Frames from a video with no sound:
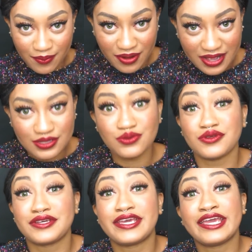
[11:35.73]
brows were
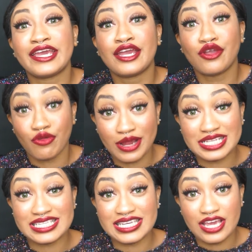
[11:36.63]
looking
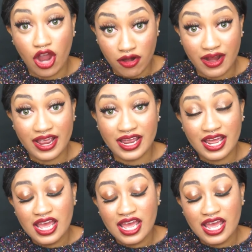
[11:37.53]
crazy, alright?